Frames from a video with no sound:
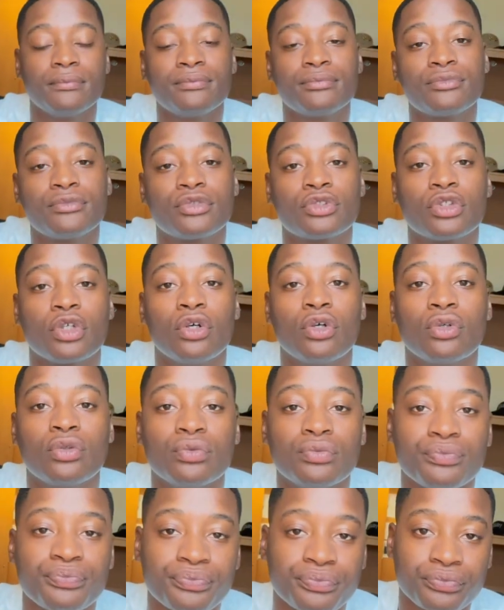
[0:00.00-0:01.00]
So
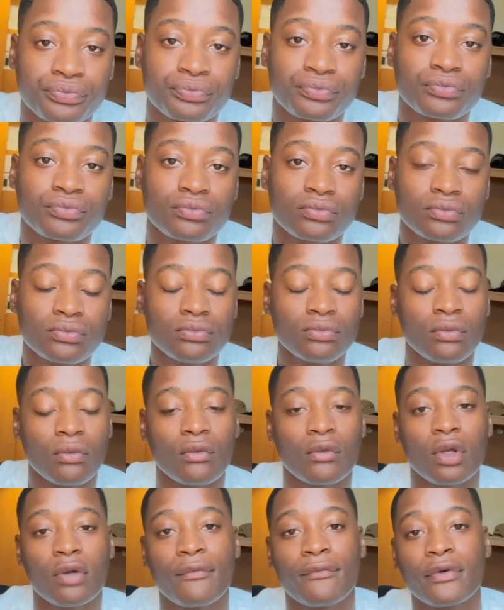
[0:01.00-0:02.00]

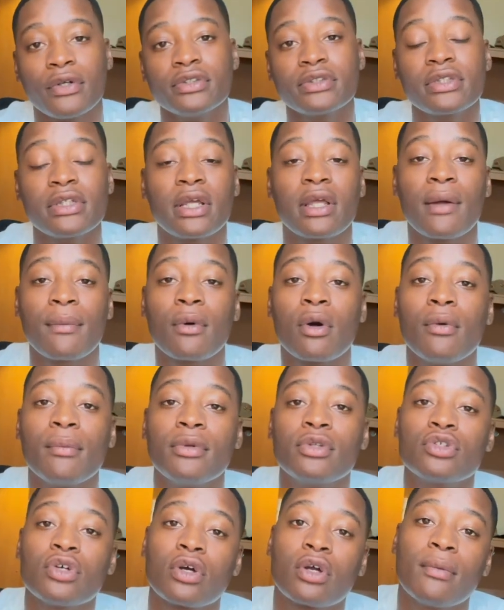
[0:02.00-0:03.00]
the first thing I'm gonna be
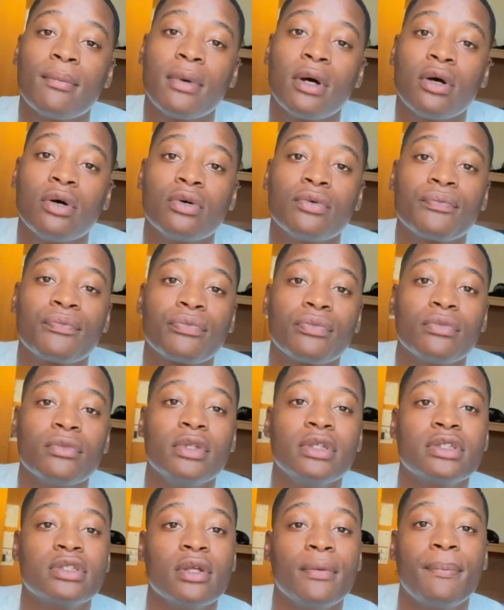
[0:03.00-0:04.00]
talking about
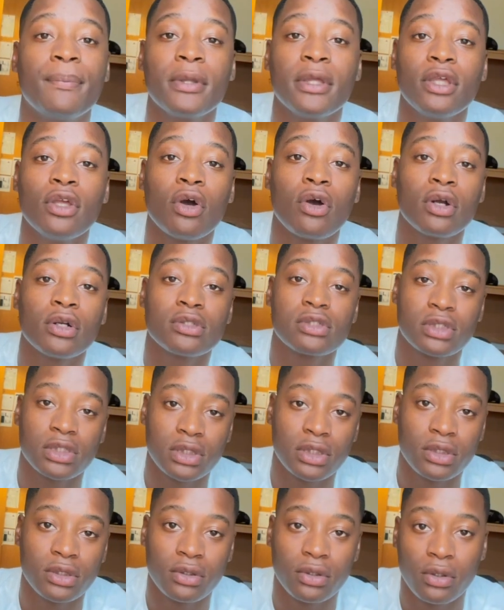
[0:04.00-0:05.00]
is the
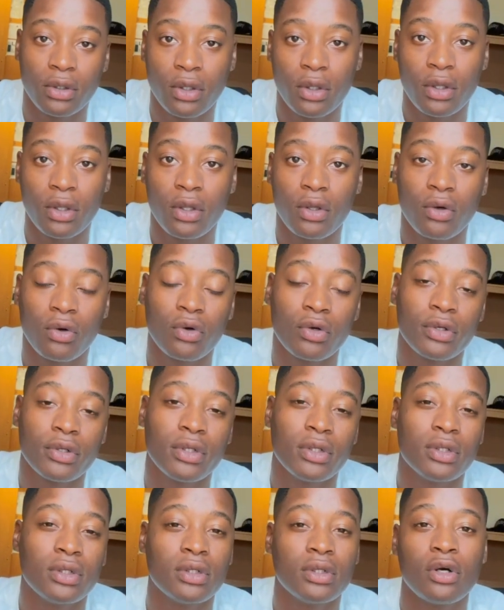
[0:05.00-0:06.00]
PRT, or
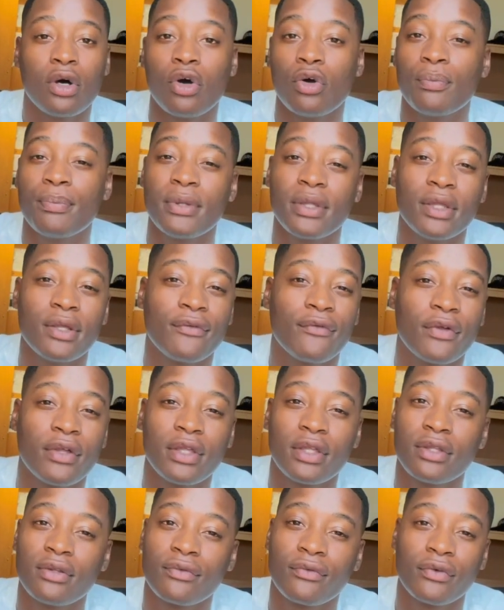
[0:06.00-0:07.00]
the
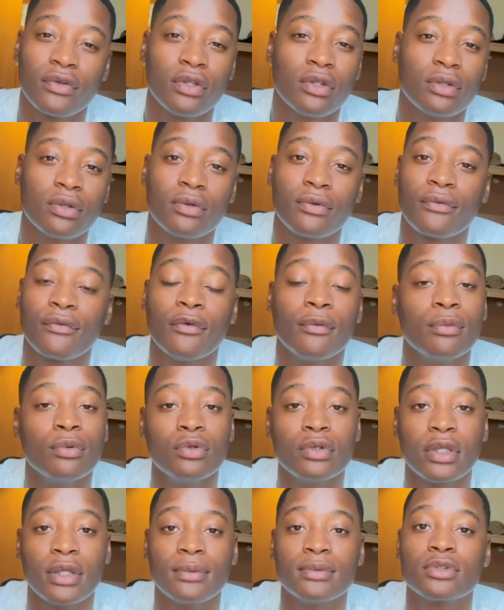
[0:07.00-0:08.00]
OPFA for boot
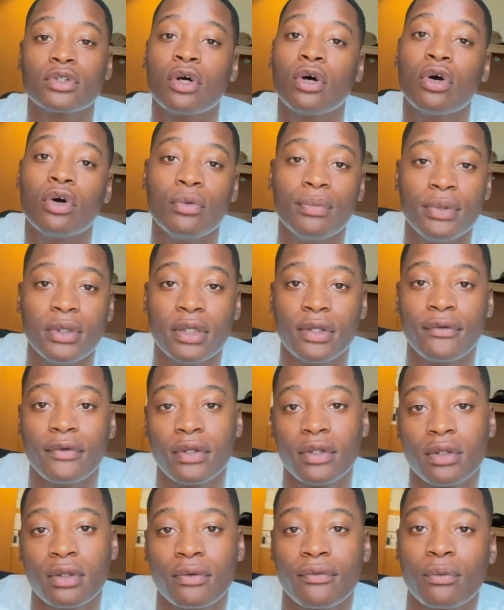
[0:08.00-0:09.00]
camp. It's called OPFA.